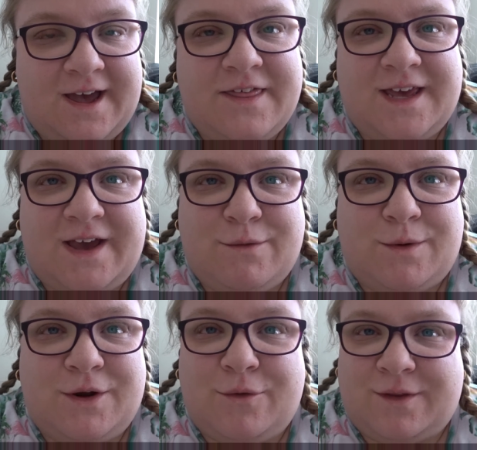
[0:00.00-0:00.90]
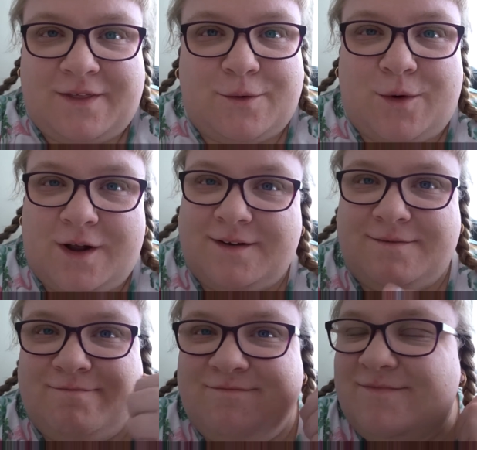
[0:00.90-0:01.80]
think everyone knows, like the one,
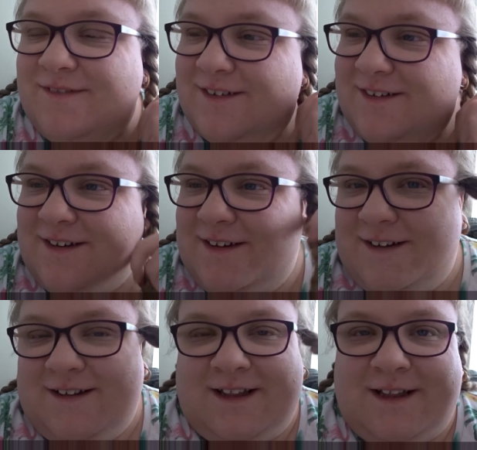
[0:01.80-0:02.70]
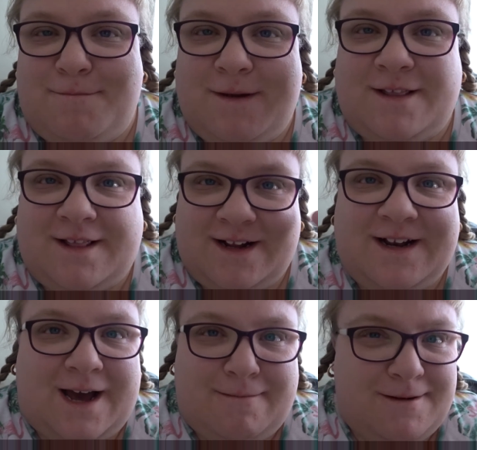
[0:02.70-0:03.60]
like the big thing
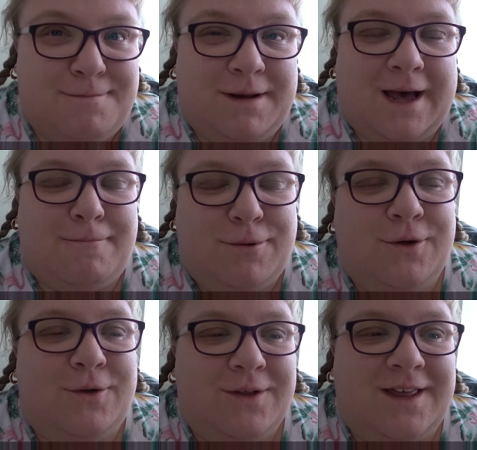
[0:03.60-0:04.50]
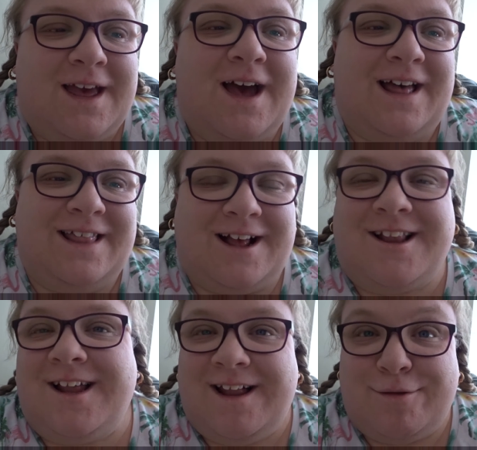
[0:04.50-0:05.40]
that happened in Blackpool. Yeah, that's
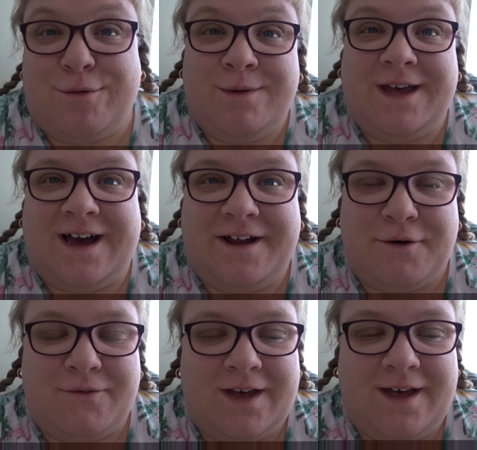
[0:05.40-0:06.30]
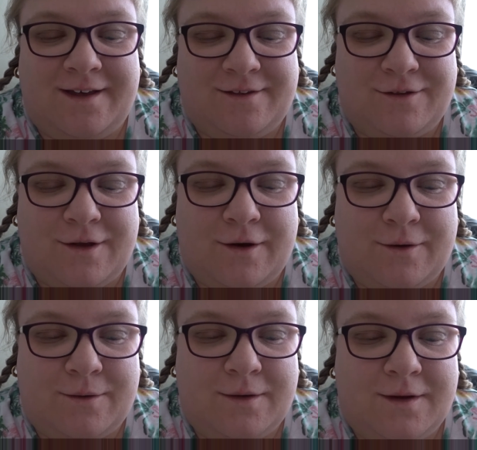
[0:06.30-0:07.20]
the last one we had over here. So,